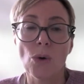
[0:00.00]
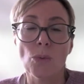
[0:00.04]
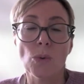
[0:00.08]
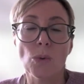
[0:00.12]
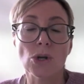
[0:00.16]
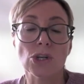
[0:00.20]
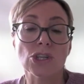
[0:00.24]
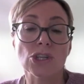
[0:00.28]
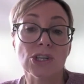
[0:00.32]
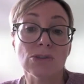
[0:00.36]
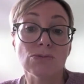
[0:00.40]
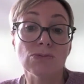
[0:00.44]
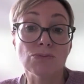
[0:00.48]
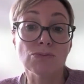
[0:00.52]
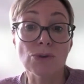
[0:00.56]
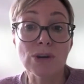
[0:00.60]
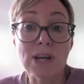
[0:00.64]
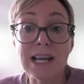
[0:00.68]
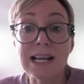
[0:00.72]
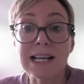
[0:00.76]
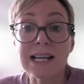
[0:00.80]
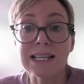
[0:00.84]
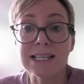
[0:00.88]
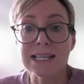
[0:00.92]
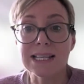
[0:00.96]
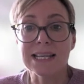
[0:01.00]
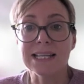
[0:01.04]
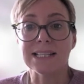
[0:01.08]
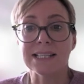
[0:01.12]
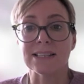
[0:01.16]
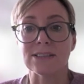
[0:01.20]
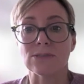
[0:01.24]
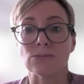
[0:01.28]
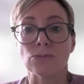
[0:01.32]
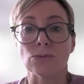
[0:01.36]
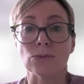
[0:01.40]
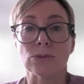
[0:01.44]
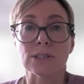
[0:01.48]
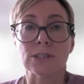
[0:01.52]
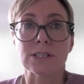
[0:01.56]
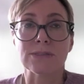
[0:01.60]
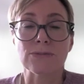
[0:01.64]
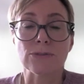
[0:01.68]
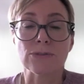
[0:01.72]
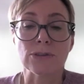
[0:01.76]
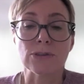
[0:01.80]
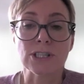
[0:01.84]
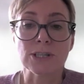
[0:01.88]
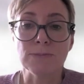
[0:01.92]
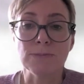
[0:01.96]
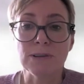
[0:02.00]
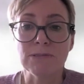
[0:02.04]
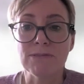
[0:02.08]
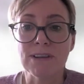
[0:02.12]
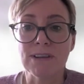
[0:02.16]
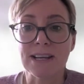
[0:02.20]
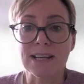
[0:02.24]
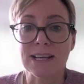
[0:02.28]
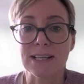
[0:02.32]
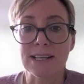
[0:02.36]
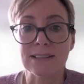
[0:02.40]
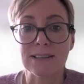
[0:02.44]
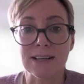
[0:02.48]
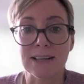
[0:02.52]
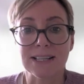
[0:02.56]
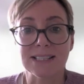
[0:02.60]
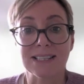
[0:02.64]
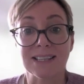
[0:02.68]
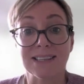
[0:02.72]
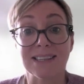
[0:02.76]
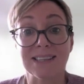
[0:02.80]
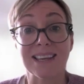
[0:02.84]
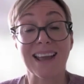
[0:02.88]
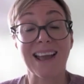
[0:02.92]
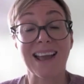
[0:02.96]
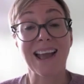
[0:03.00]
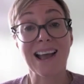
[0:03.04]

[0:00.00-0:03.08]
What she really needed was for it to be recognised at the